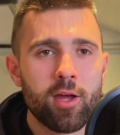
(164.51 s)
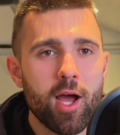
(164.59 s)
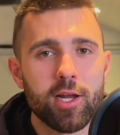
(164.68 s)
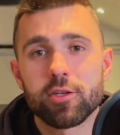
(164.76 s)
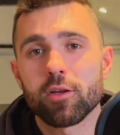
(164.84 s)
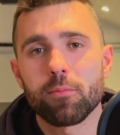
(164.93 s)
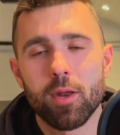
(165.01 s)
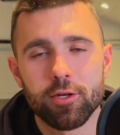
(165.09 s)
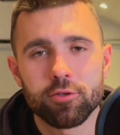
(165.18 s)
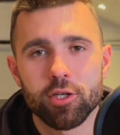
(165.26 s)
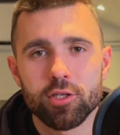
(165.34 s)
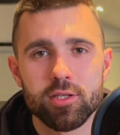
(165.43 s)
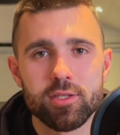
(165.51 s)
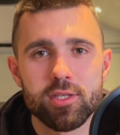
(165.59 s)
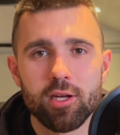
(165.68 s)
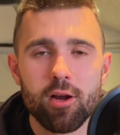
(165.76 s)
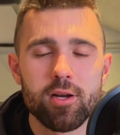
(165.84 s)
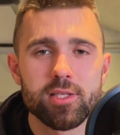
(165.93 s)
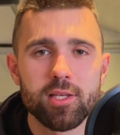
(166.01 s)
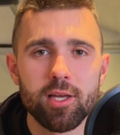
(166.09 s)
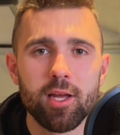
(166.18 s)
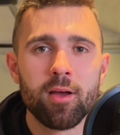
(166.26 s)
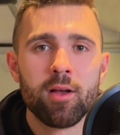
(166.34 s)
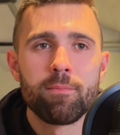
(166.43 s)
I took my nutrition seriously?